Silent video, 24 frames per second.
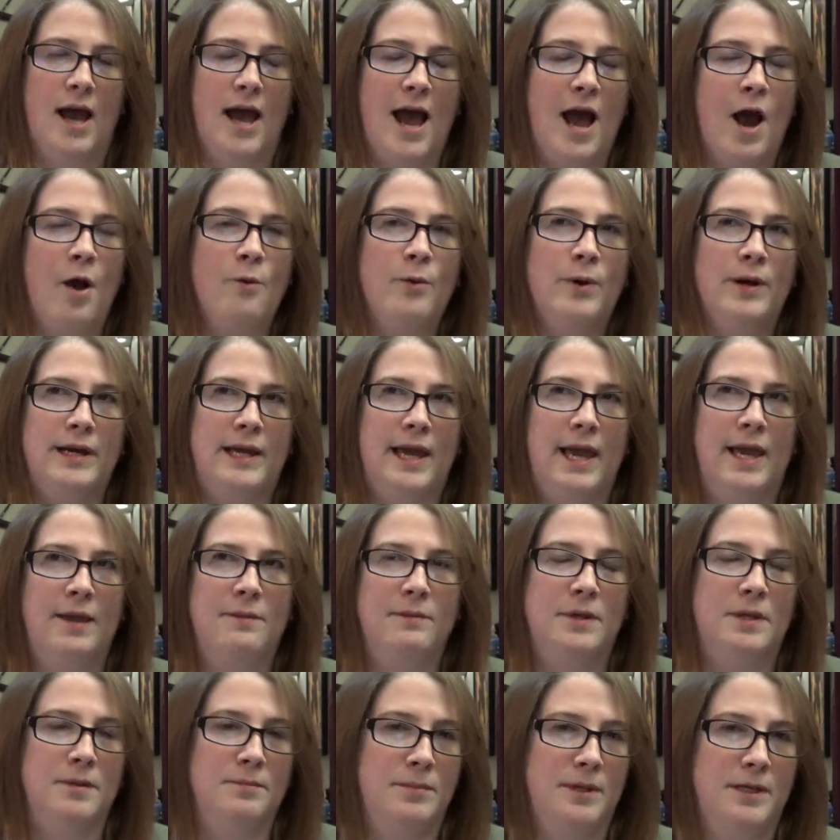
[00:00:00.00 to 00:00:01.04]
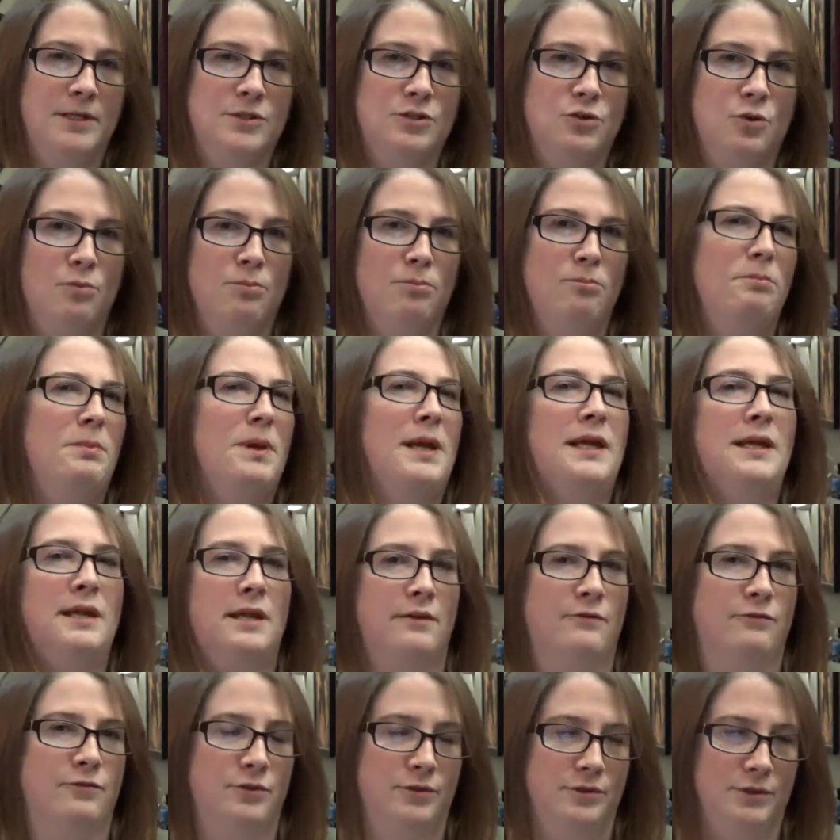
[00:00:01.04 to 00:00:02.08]
how a game can be so
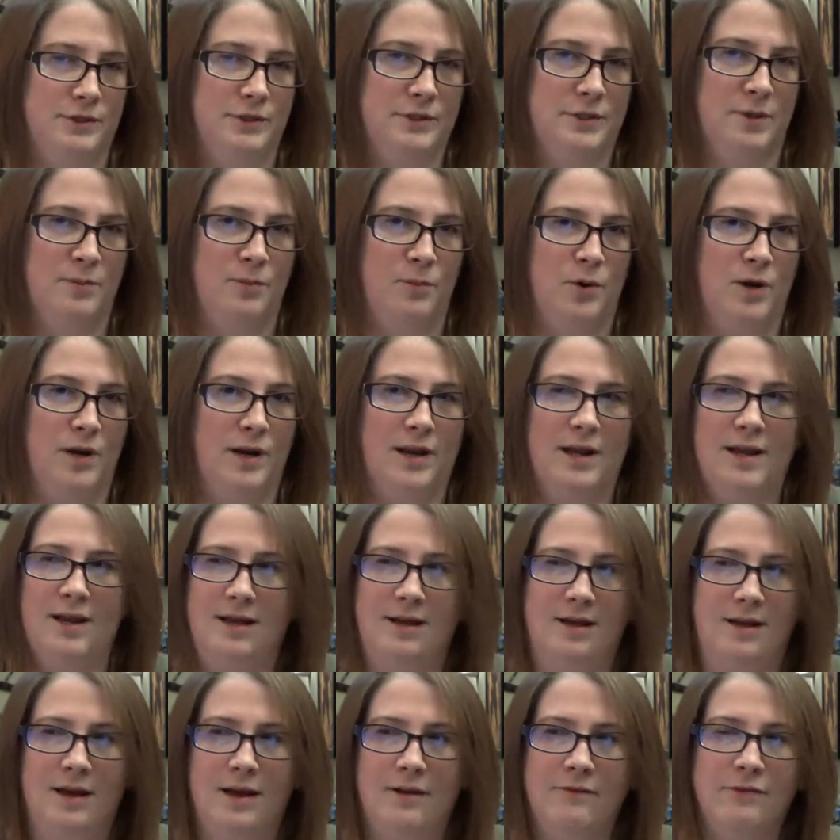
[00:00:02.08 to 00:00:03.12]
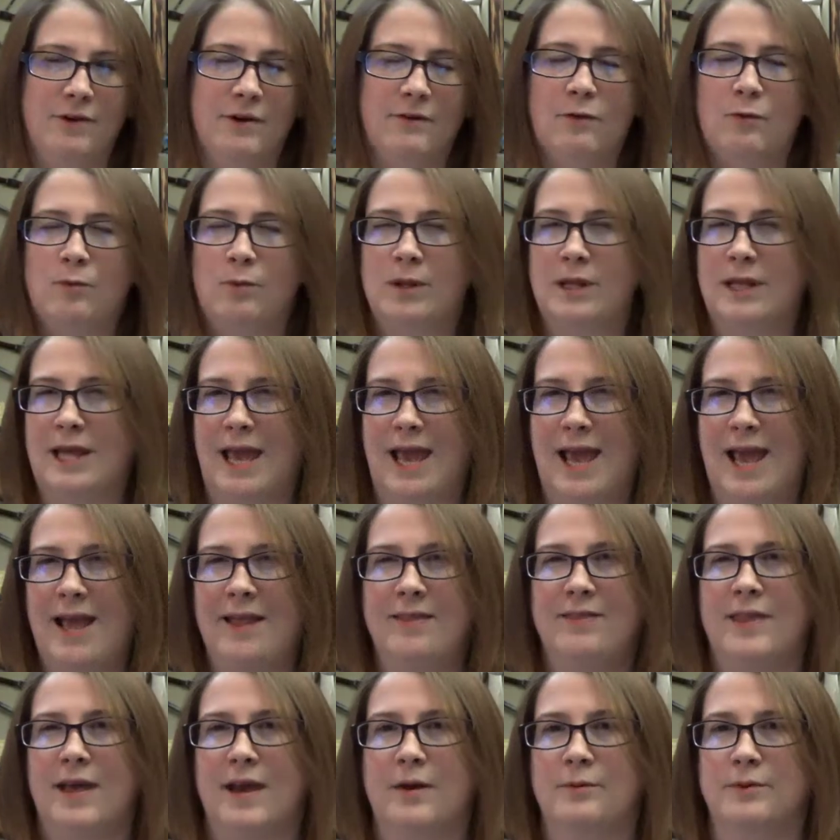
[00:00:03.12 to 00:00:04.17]
meaningful to someone. I've never really
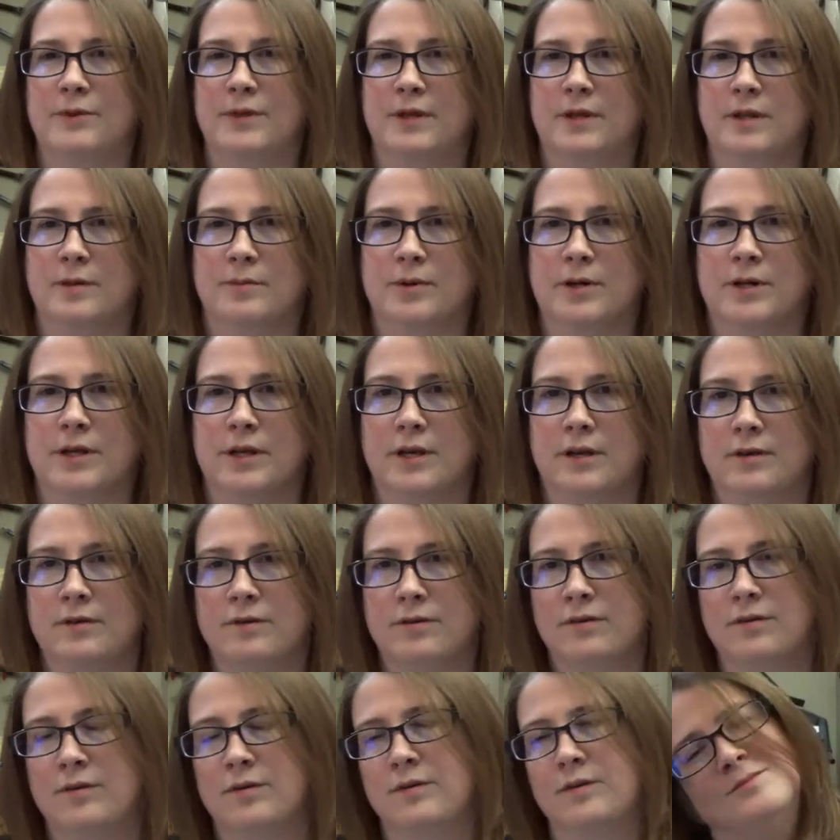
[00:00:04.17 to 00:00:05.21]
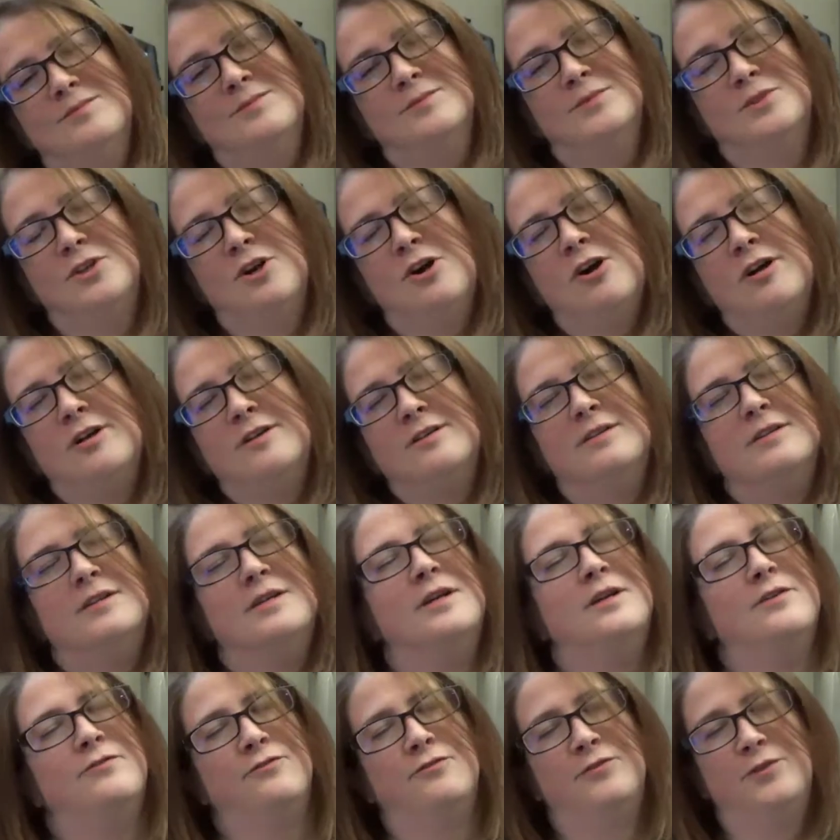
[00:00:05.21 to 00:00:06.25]
had that with anybody. Shawn,
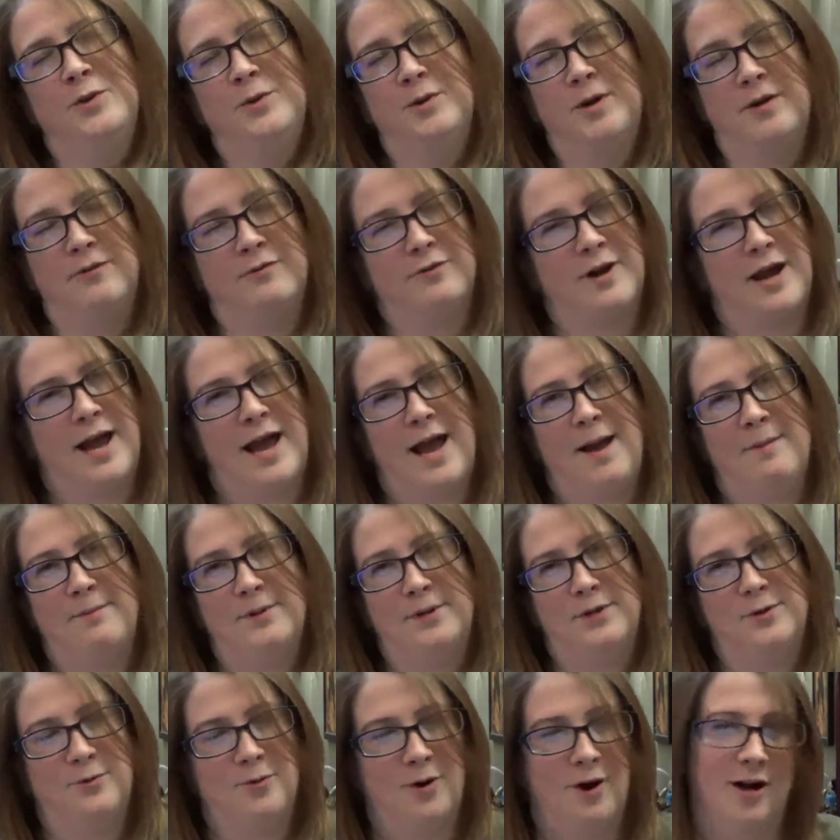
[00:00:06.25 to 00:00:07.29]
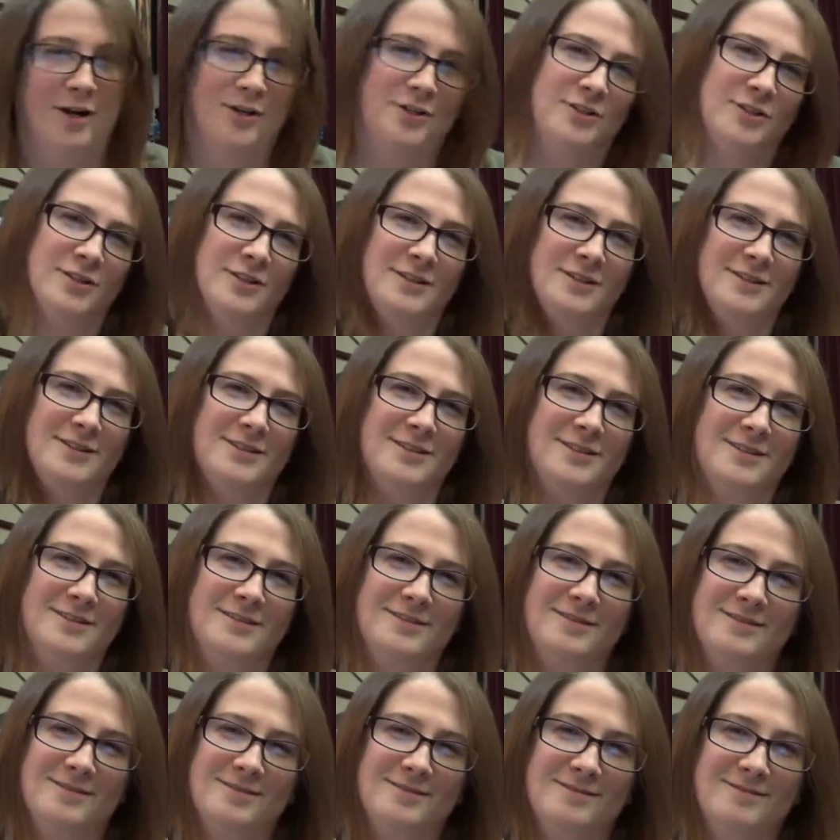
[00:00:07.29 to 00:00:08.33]
if you ever happen to watch
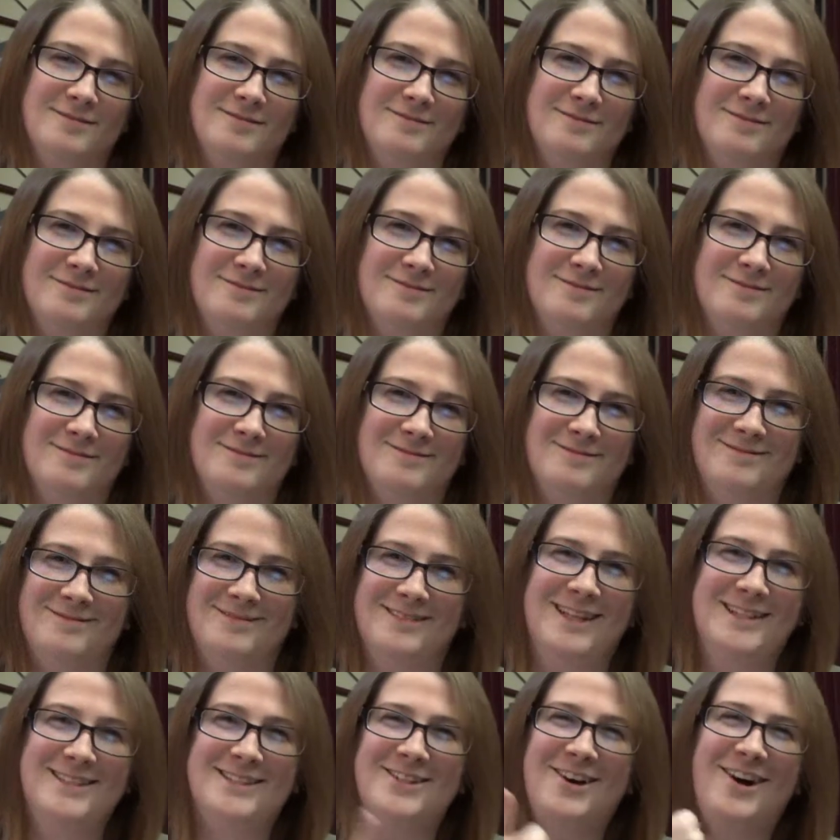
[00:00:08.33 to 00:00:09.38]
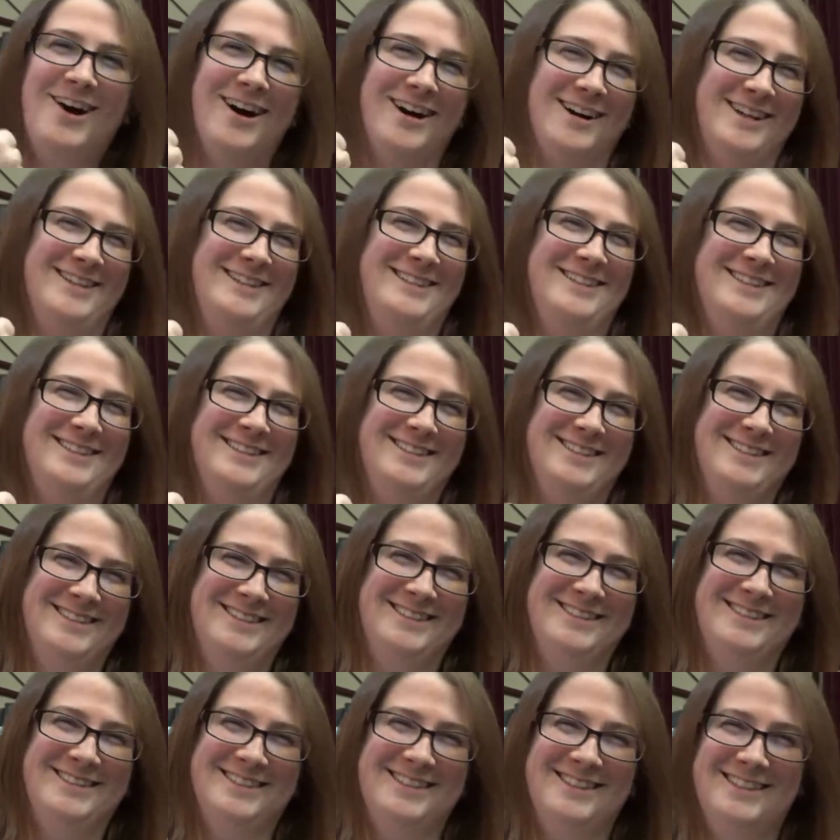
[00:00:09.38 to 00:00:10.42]
this, let's talk.
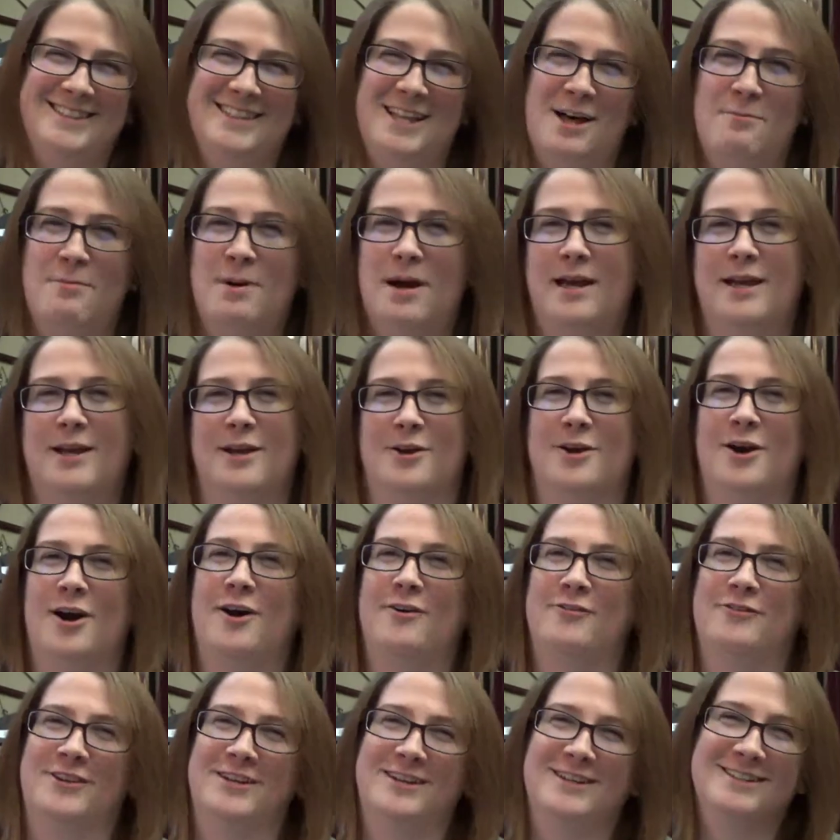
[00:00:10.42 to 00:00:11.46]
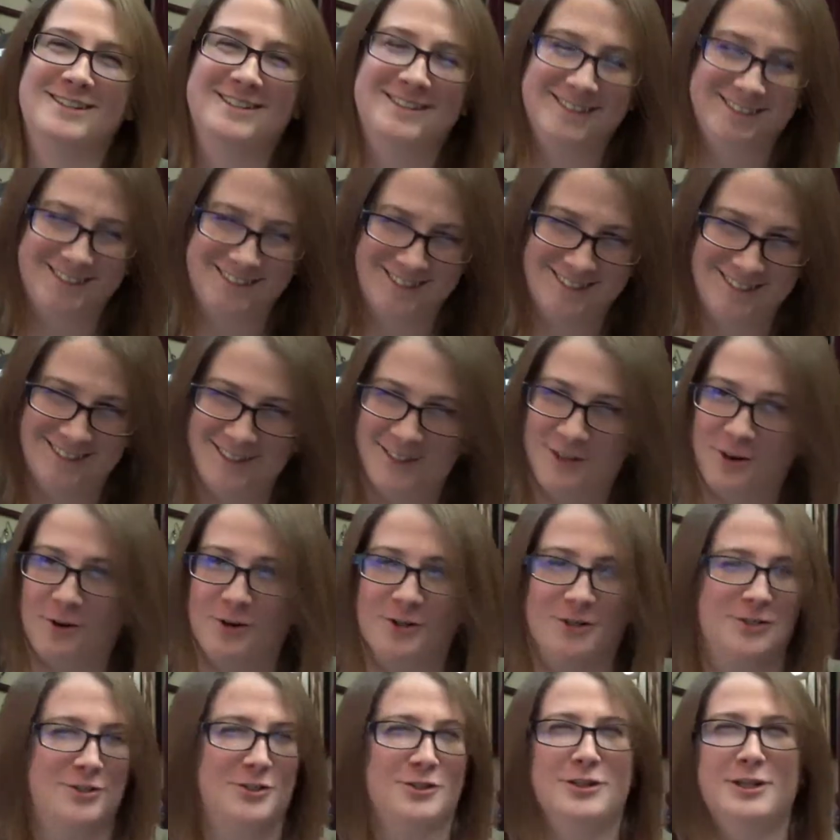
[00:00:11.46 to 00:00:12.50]
I'll buy you a coffee.
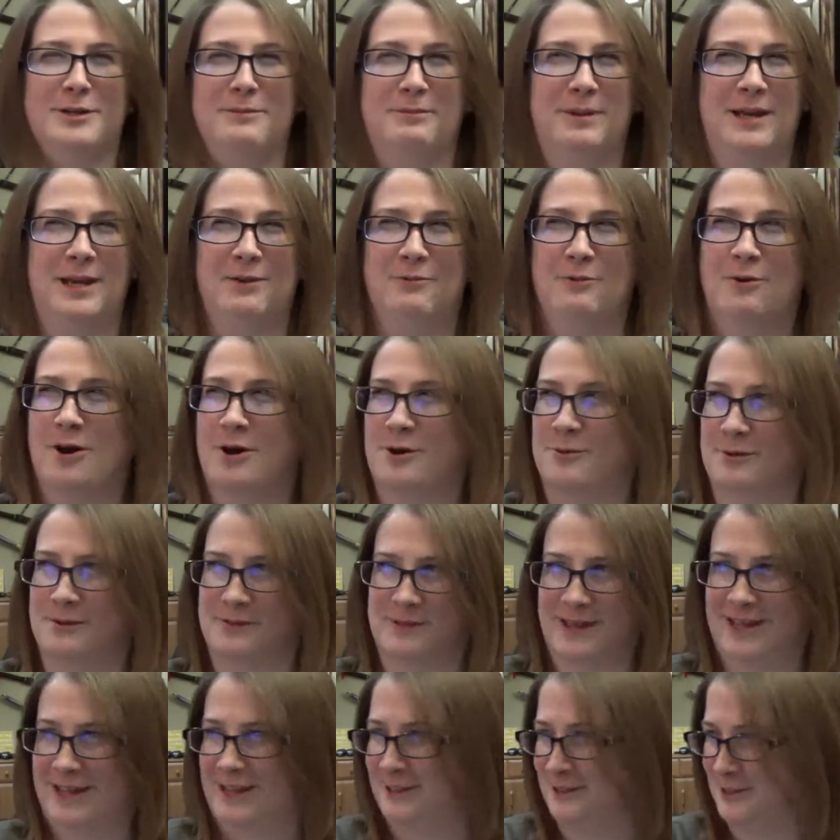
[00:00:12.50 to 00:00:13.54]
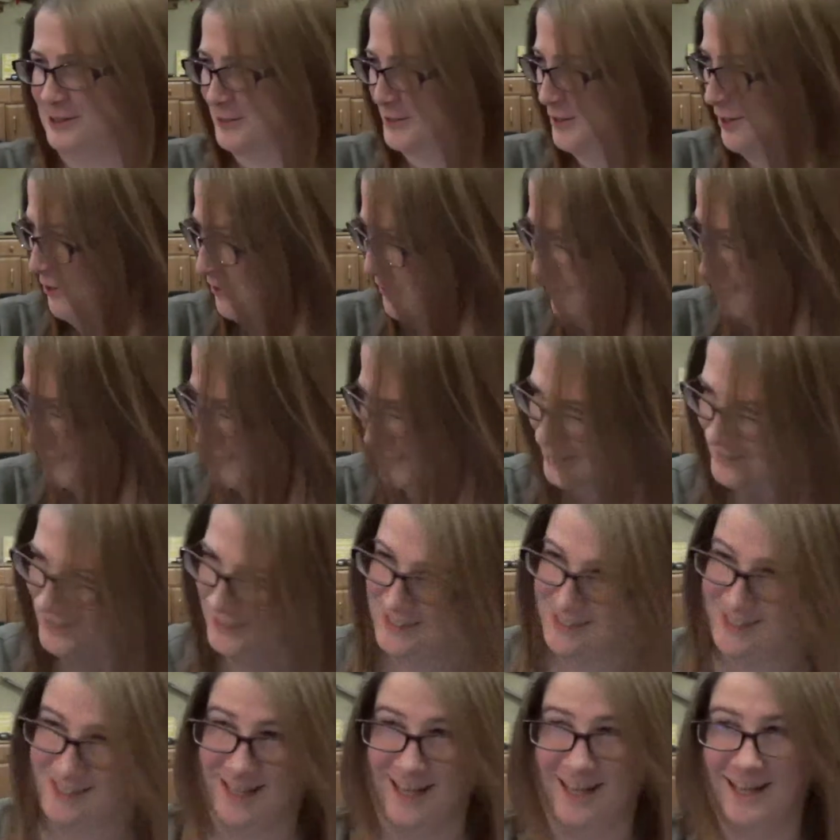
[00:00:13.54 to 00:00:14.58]
Or dirty bean water, whatever the hell you're calling it
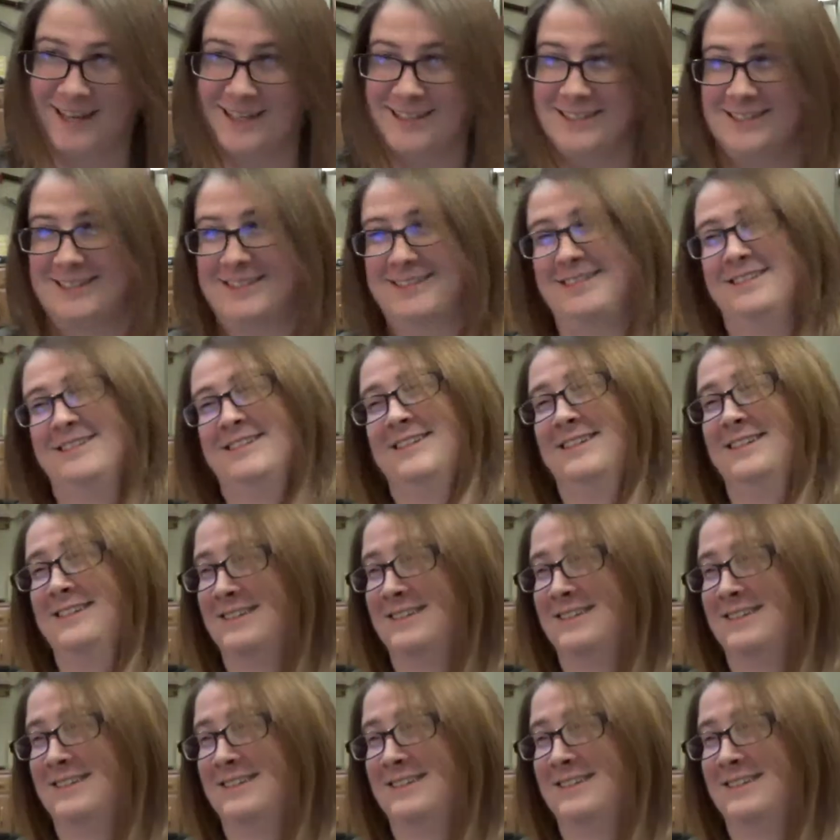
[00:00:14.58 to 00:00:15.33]
these days.